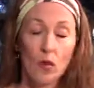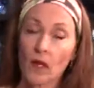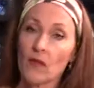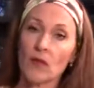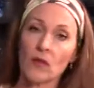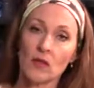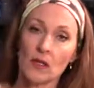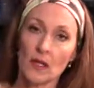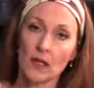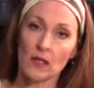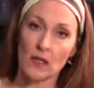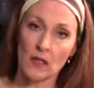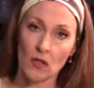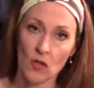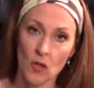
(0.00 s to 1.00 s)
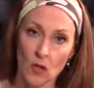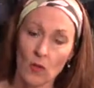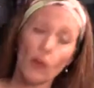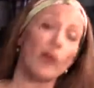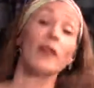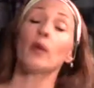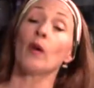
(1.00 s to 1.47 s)
those things has to do with
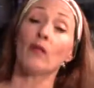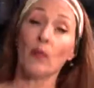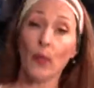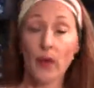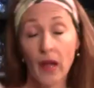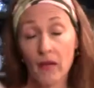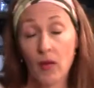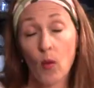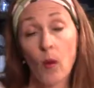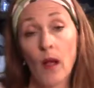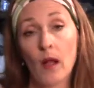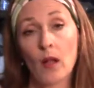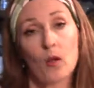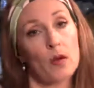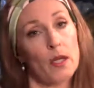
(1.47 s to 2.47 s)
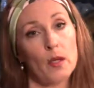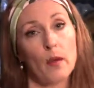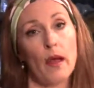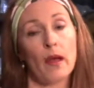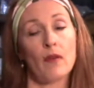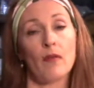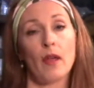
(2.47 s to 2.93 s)
whether you have a private well or you
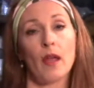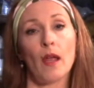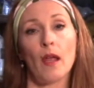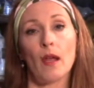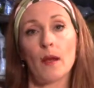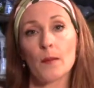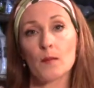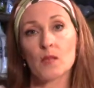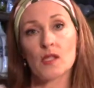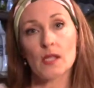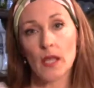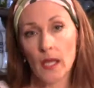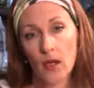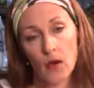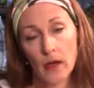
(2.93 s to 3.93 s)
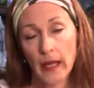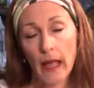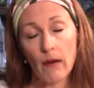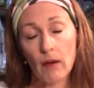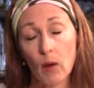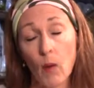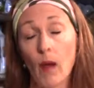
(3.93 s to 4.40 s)
have a city or a
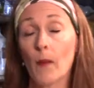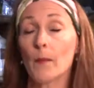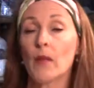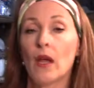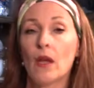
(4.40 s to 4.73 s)
county well.